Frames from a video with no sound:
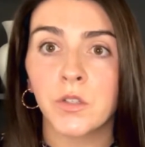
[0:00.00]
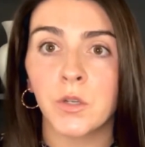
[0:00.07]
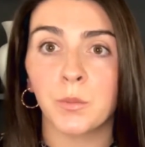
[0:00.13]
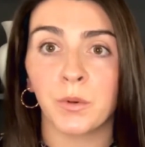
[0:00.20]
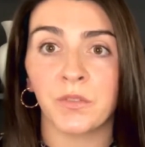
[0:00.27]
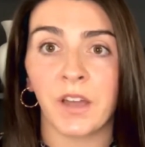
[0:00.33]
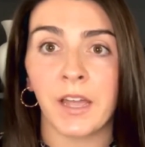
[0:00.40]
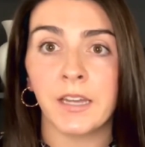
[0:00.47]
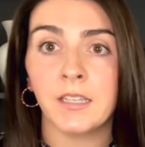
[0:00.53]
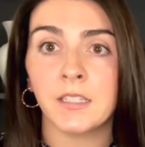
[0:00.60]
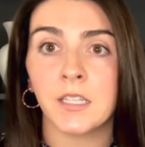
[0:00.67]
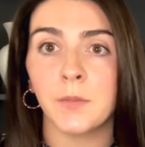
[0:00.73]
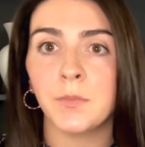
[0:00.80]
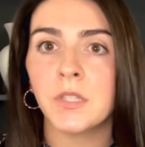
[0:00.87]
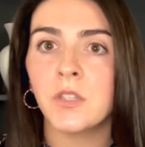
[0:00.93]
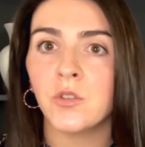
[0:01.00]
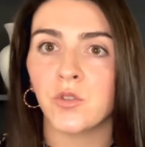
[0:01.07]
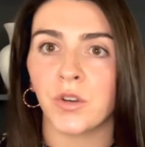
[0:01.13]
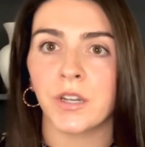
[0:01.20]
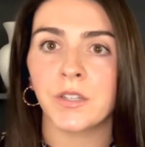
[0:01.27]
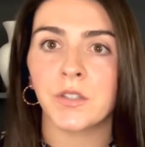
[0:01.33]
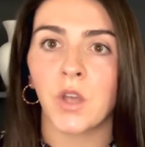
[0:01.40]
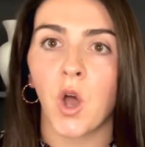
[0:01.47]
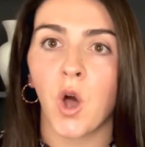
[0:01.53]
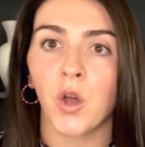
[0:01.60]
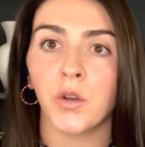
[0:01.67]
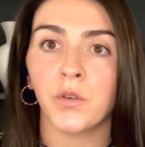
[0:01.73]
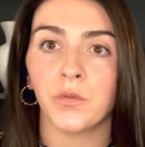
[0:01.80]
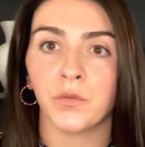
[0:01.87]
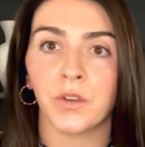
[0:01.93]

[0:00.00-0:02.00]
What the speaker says: to provide tips and tricks on